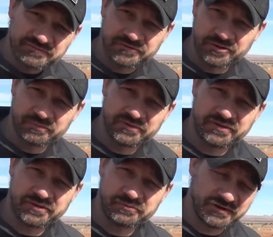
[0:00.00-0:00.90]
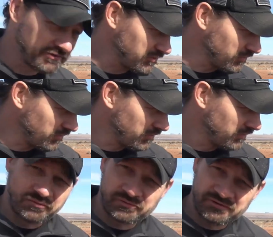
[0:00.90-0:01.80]
filmed the original
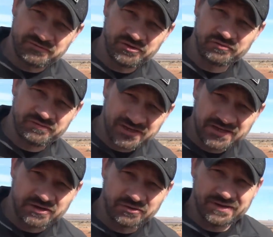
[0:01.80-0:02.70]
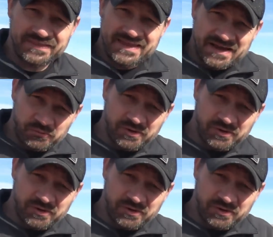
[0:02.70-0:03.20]
review video. And that